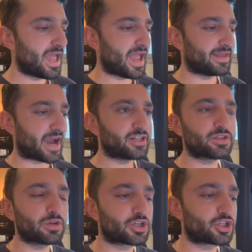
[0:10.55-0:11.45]
And I
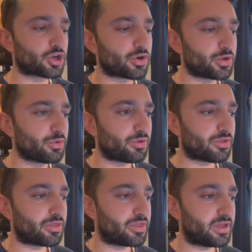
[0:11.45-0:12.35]
just want to show you
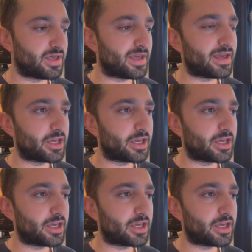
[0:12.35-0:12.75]
the